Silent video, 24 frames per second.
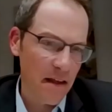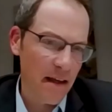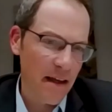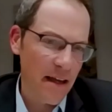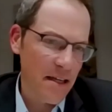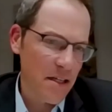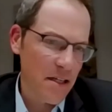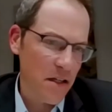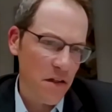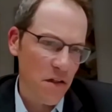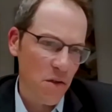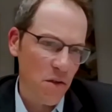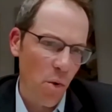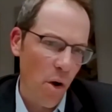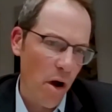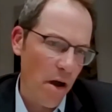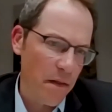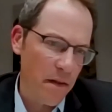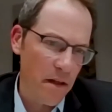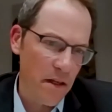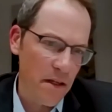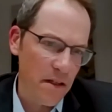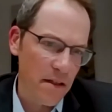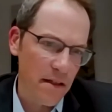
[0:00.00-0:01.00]
think agents
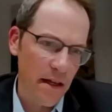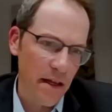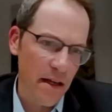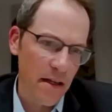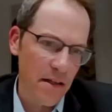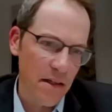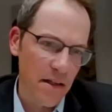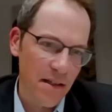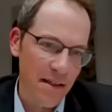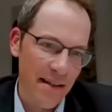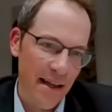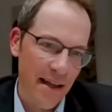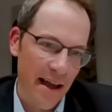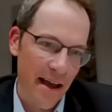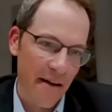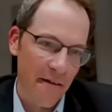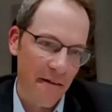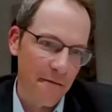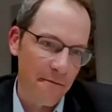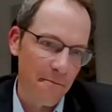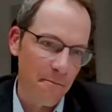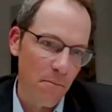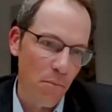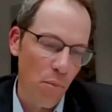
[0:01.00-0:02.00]
want these days is to
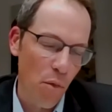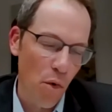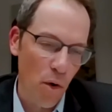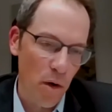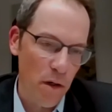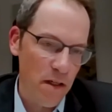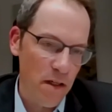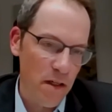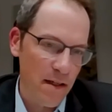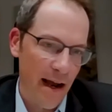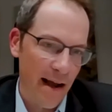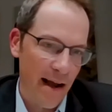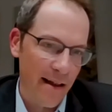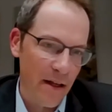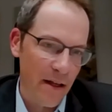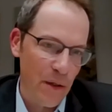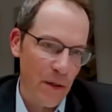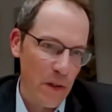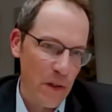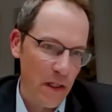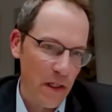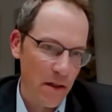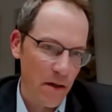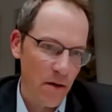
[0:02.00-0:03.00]
have more
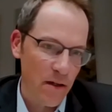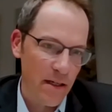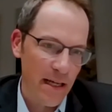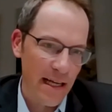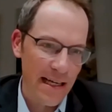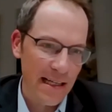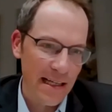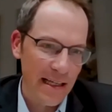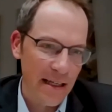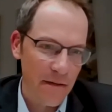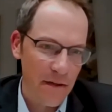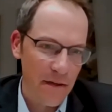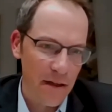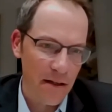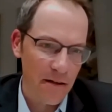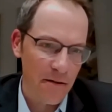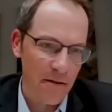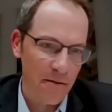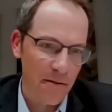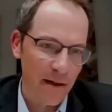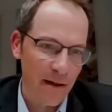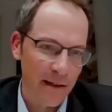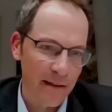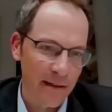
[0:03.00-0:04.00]
silos that their data lives
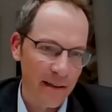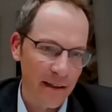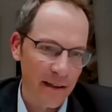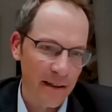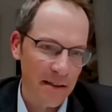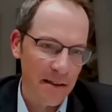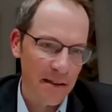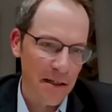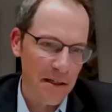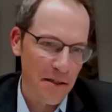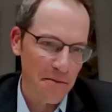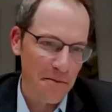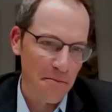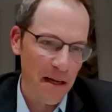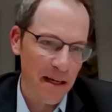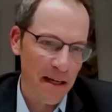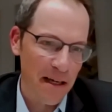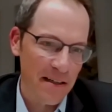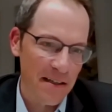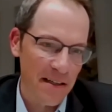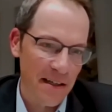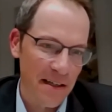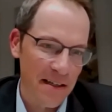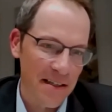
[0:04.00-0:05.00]
in, right? Like, it doesn't
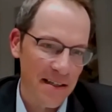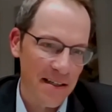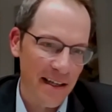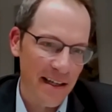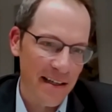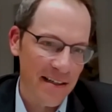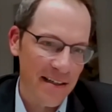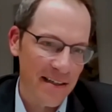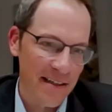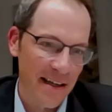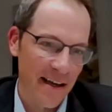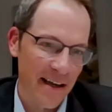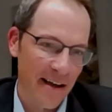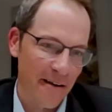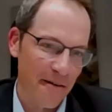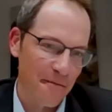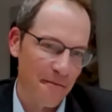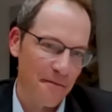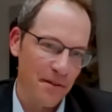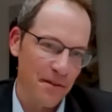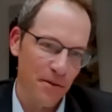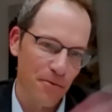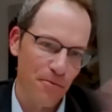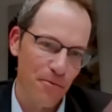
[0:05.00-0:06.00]
make a ton of sense to
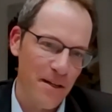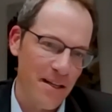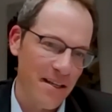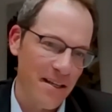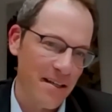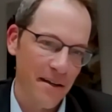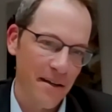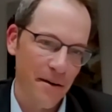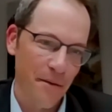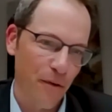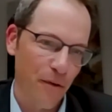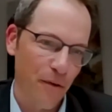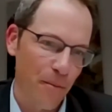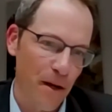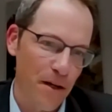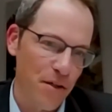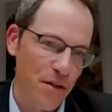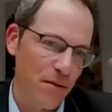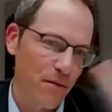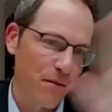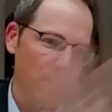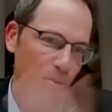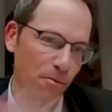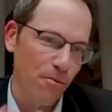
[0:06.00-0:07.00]
have to rekey
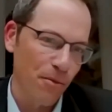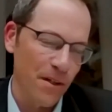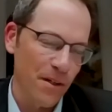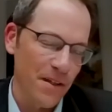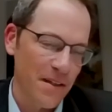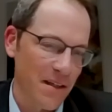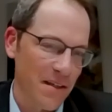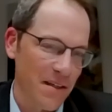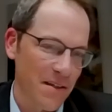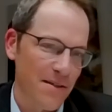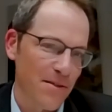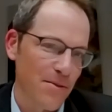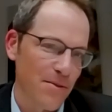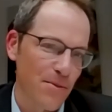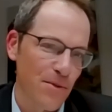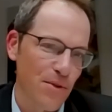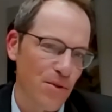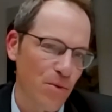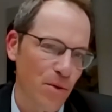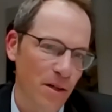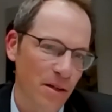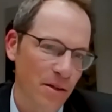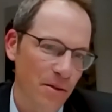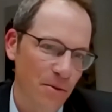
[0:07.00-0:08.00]
information from one system
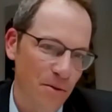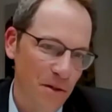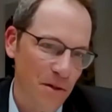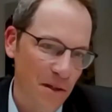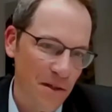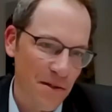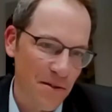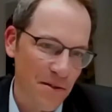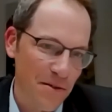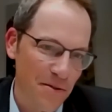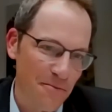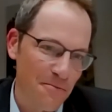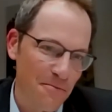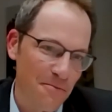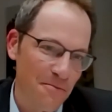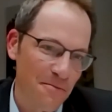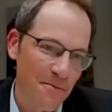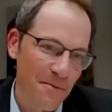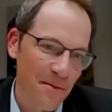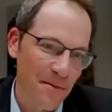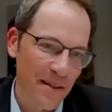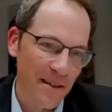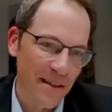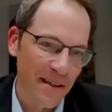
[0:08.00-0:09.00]
to another
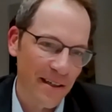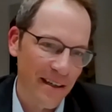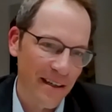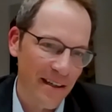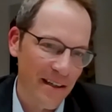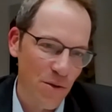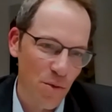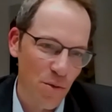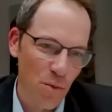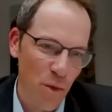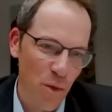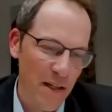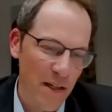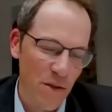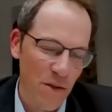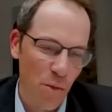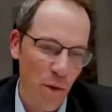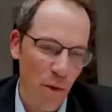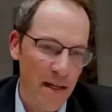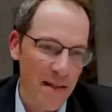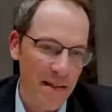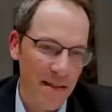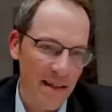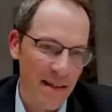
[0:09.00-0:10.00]
system. It's
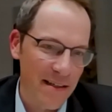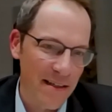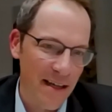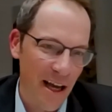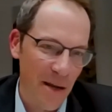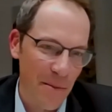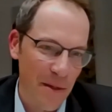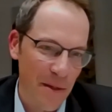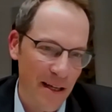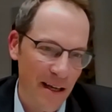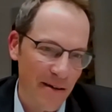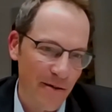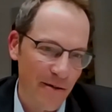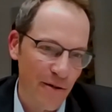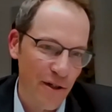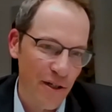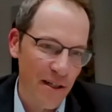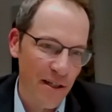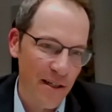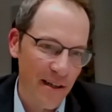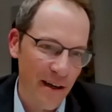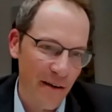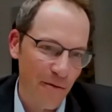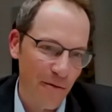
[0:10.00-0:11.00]
wasted time and
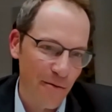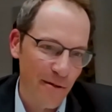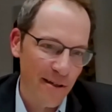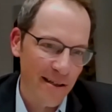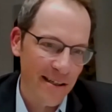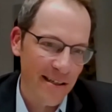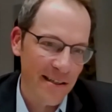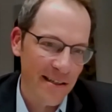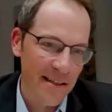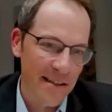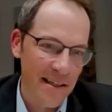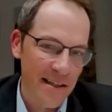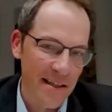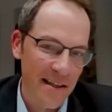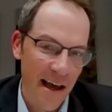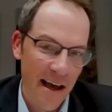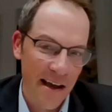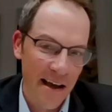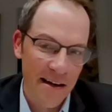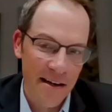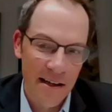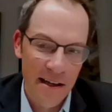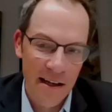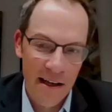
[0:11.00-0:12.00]
energy. Everybody can see
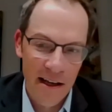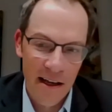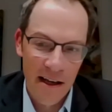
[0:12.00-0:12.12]
that.